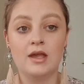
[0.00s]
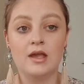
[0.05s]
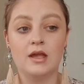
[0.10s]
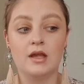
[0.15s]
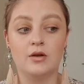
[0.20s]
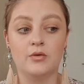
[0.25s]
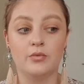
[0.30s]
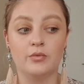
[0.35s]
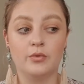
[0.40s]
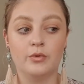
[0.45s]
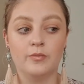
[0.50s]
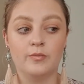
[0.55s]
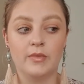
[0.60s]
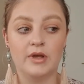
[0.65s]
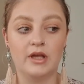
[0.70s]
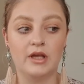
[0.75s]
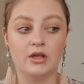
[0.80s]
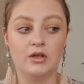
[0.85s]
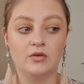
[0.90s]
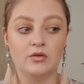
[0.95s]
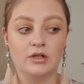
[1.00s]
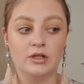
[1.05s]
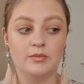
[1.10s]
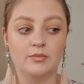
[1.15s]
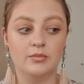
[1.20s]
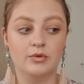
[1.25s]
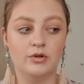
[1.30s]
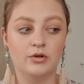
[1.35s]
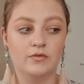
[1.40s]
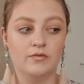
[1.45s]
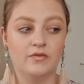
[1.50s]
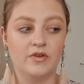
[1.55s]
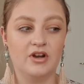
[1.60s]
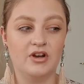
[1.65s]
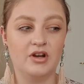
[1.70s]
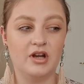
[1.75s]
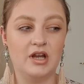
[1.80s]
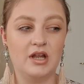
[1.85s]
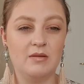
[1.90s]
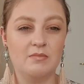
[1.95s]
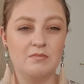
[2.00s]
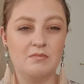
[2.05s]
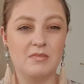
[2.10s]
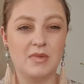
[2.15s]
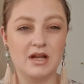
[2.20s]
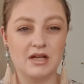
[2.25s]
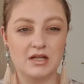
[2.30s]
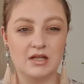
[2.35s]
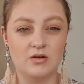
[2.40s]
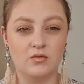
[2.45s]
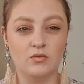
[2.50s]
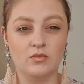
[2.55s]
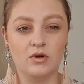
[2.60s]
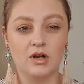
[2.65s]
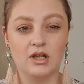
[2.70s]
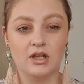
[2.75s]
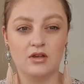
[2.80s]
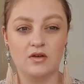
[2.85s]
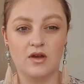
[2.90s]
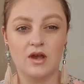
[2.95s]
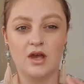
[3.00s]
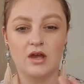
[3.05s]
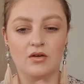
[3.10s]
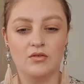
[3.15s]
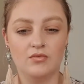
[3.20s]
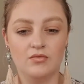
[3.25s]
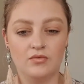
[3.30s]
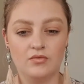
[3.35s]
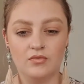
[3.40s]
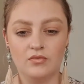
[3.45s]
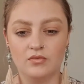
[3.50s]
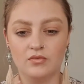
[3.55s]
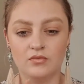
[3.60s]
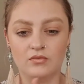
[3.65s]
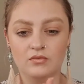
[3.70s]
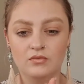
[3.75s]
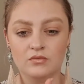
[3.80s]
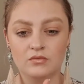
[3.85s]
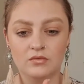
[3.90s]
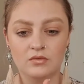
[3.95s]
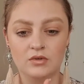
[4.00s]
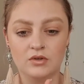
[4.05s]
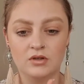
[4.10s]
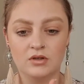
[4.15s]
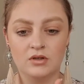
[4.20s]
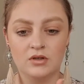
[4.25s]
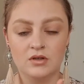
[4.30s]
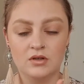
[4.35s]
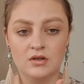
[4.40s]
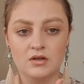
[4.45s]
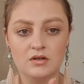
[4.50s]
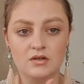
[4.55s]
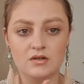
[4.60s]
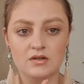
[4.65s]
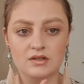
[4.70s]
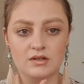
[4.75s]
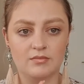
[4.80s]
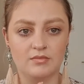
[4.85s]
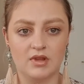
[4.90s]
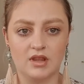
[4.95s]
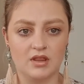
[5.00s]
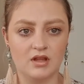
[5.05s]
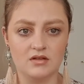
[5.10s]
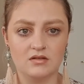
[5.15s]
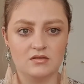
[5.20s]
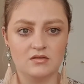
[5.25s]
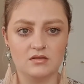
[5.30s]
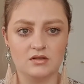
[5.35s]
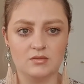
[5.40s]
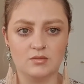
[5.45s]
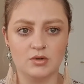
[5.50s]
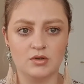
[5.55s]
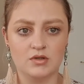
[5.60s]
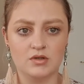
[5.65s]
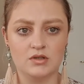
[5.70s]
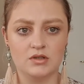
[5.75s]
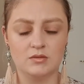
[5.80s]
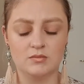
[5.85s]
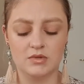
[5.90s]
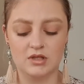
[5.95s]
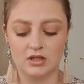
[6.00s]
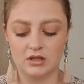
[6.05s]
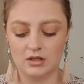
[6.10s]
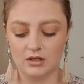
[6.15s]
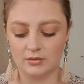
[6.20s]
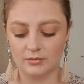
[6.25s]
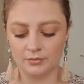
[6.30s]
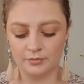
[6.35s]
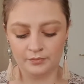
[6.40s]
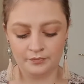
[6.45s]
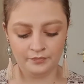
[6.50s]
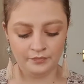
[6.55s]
it will make your lip look very muddy, or like you have something that's not supposed to be there.